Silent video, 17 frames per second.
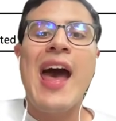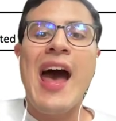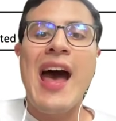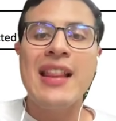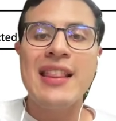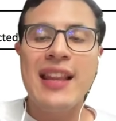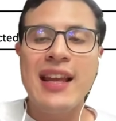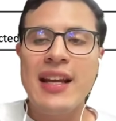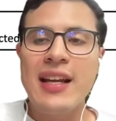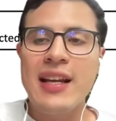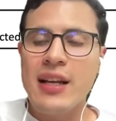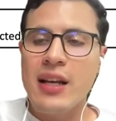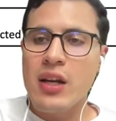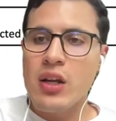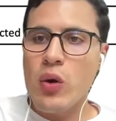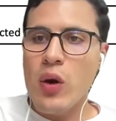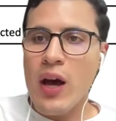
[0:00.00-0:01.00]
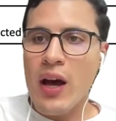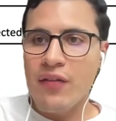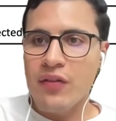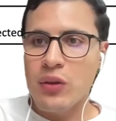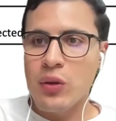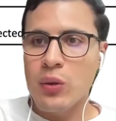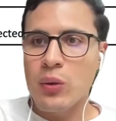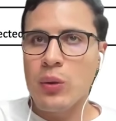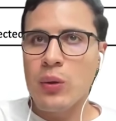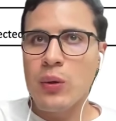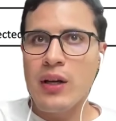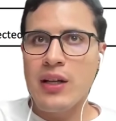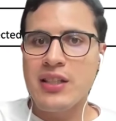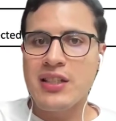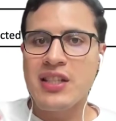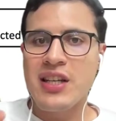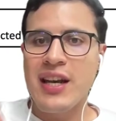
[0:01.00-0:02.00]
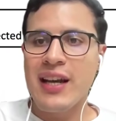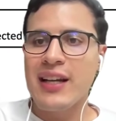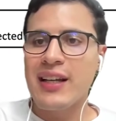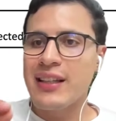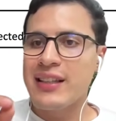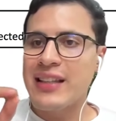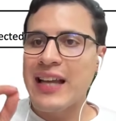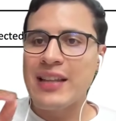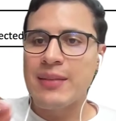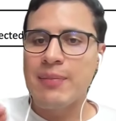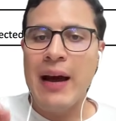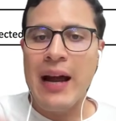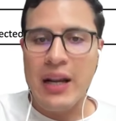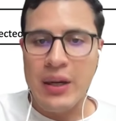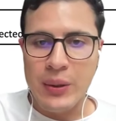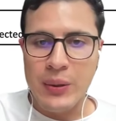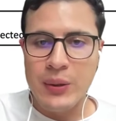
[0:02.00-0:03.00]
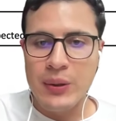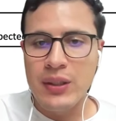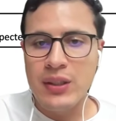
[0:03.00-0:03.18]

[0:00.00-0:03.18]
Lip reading: And then you have to check that value.